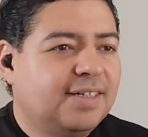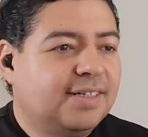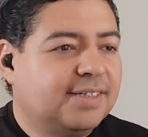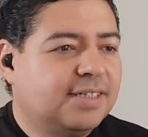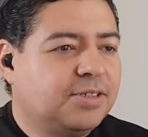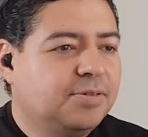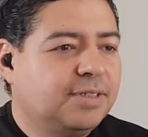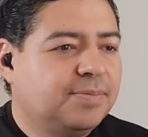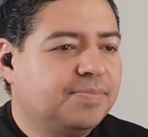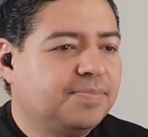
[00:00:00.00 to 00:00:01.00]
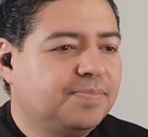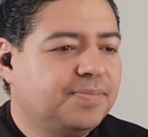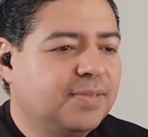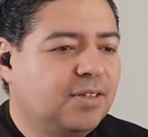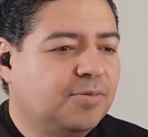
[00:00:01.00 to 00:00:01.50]
let's get to it.
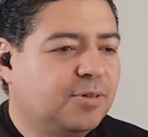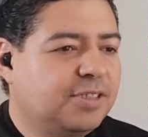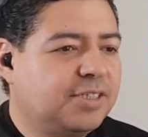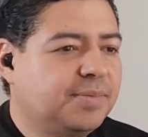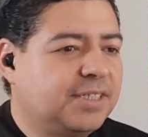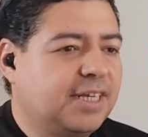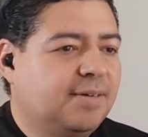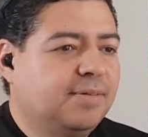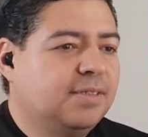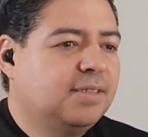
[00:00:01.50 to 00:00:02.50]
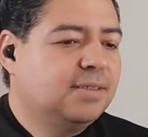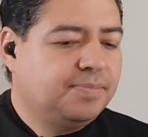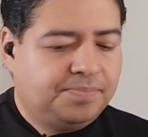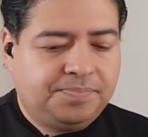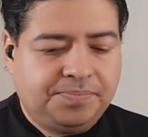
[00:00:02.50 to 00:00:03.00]
No more jibber jabber.
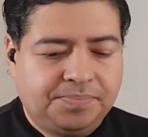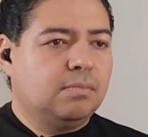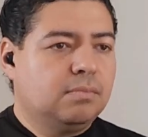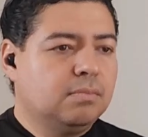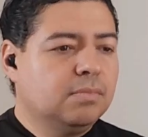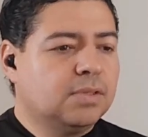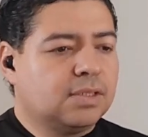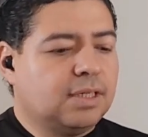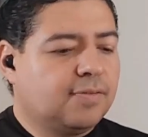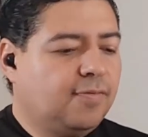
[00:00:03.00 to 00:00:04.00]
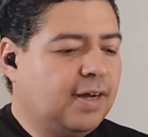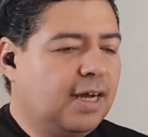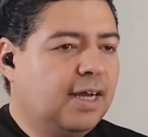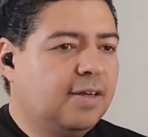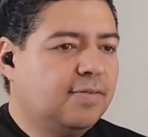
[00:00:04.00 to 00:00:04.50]
That's
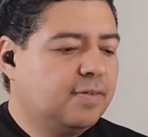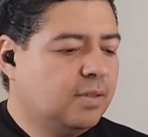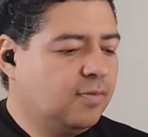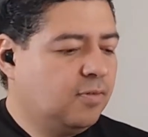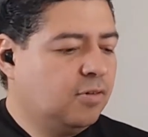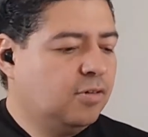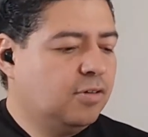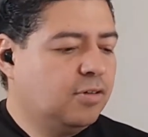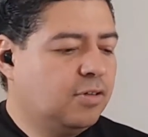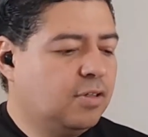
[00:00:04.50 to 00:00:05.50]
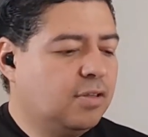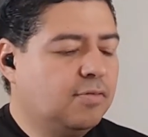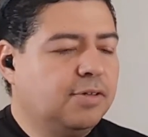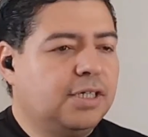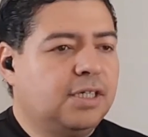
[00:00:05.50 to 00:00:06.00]
5, 4,
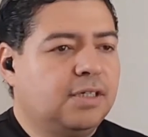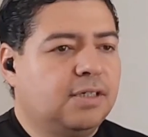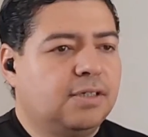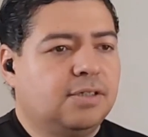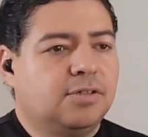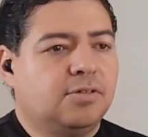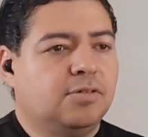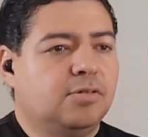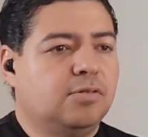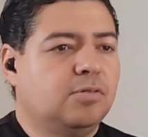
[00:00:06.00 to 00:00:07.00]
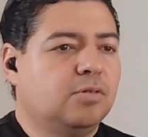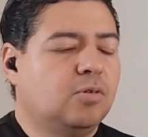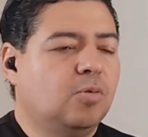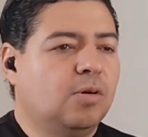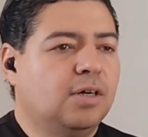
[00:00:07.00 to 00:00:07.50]
3, 2,
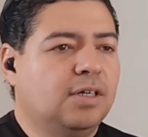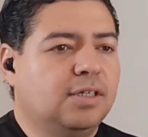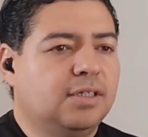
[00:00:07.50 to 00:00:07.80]
1,